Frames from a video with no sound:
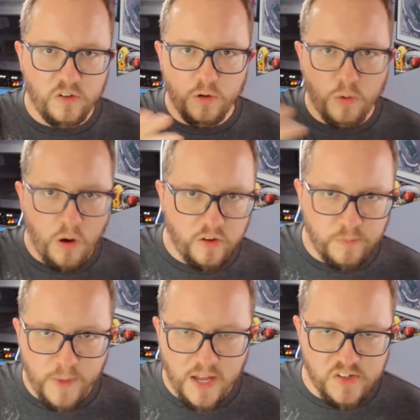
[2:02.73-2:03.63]

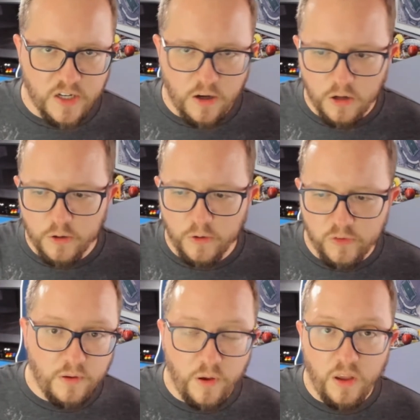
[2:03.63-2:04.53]
across Magic
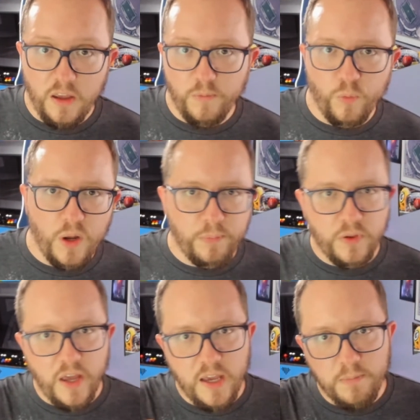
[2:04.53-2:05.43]
colors. When
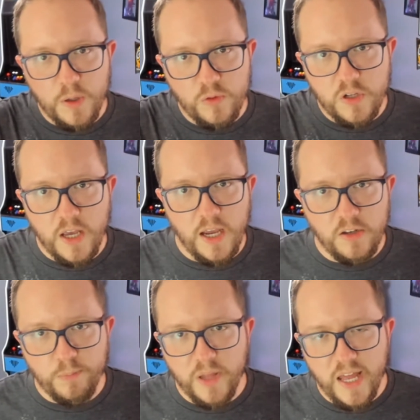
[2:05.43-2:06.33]
playing
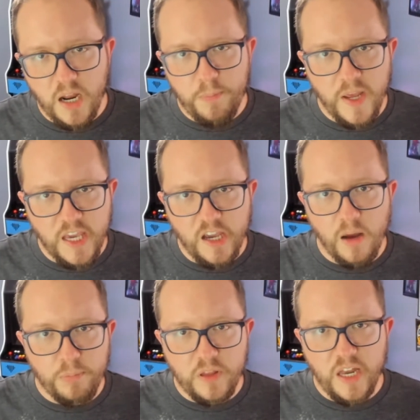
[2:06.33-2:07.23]
Mutate, plan on picking
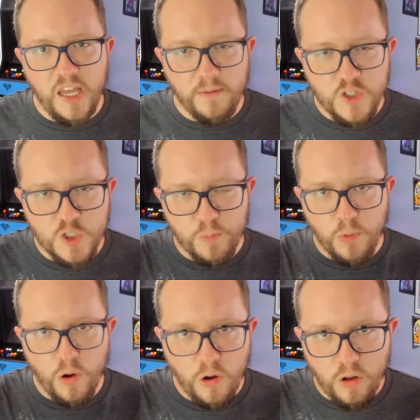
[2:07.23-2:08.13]
up plenty of
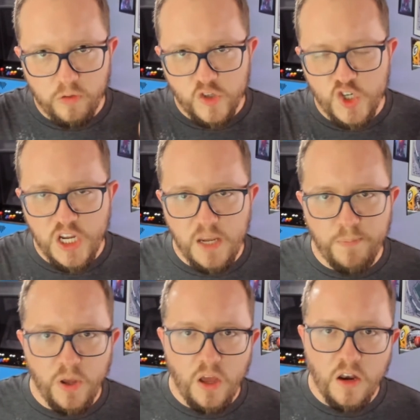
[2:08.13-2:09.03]
small,
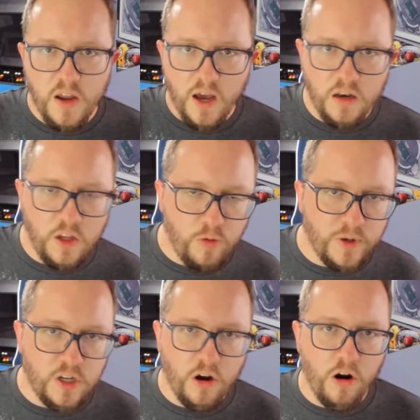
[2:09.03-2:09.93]
cheap,
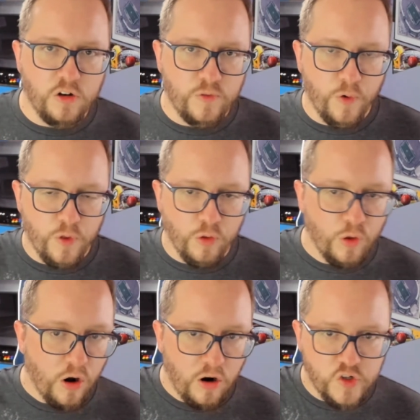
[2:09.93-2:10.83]
non-human cards for the
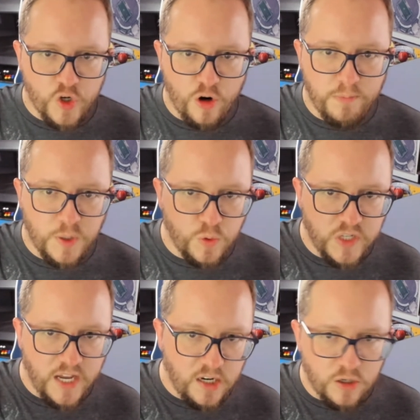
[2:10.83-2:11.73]
larger
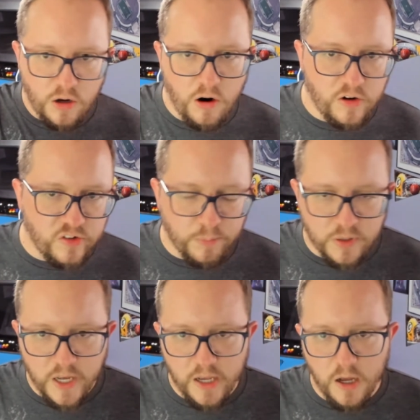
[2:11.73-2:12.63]
mutated cards to
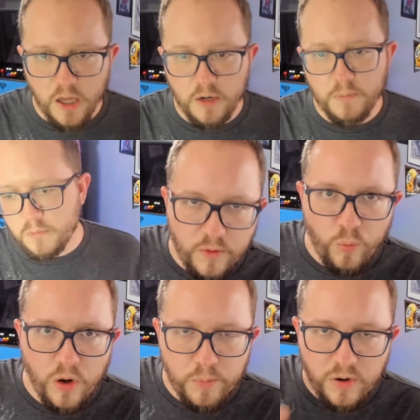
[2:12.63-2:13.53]
play on.
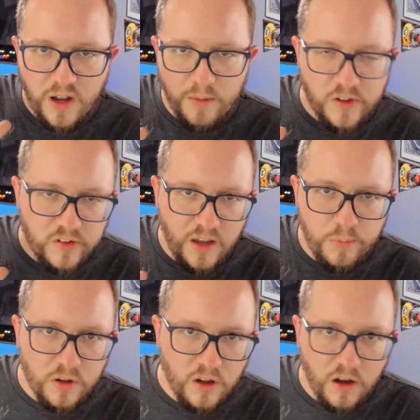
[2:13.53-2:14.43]
One prime
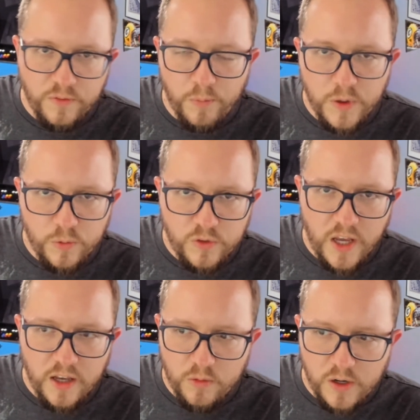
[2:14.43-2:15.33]
example of the
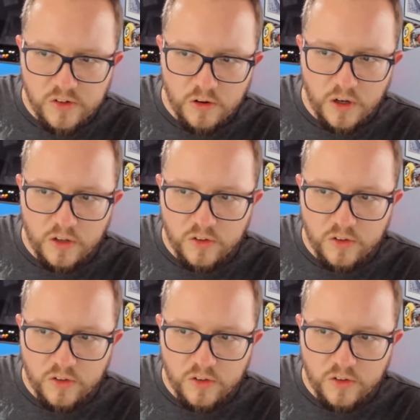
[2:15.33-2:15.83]
Mutate creature is